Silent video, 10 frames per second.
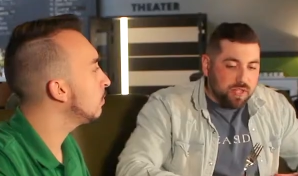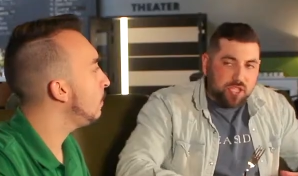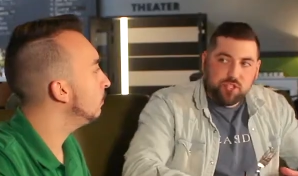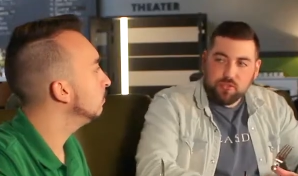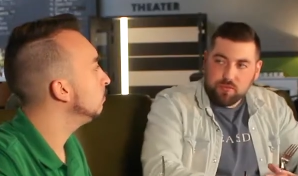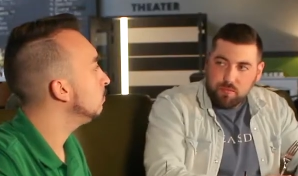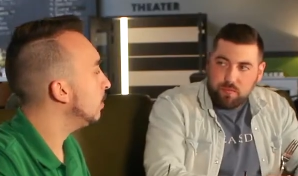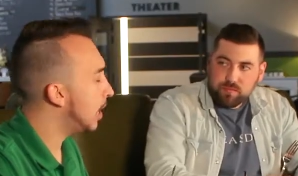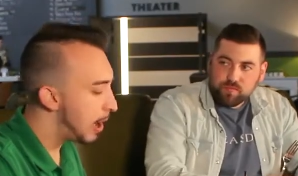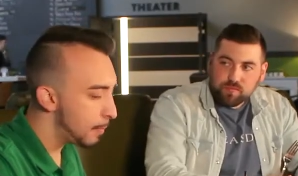Speaker 1: regional.
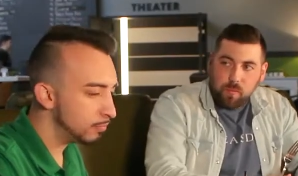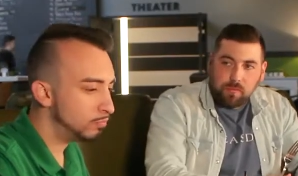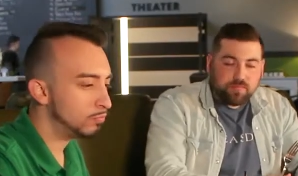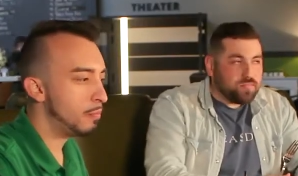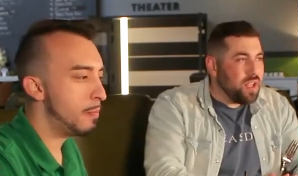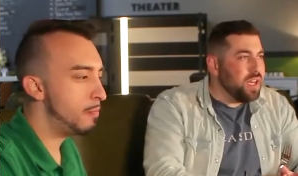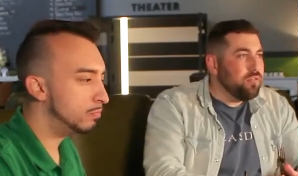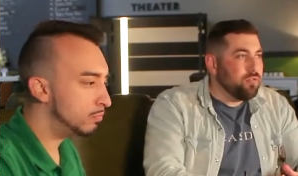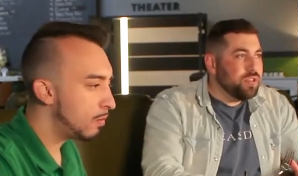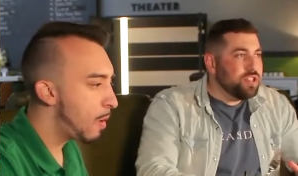Yeah not
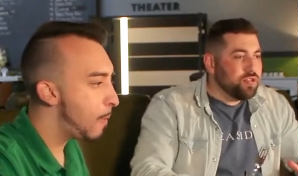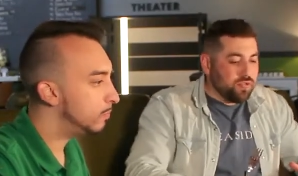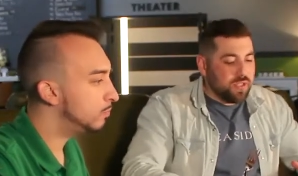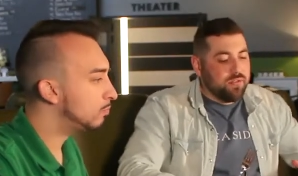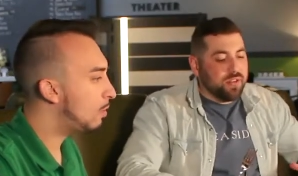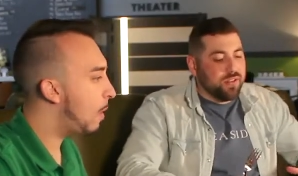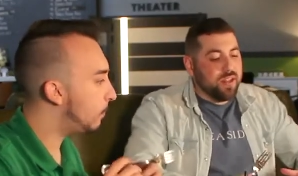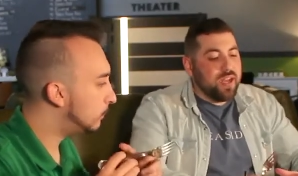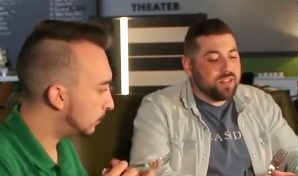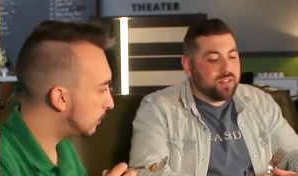even regional, even
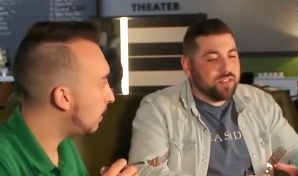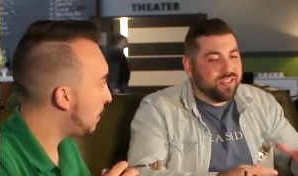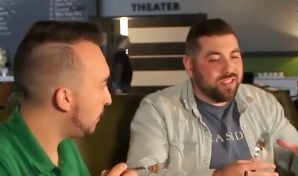less,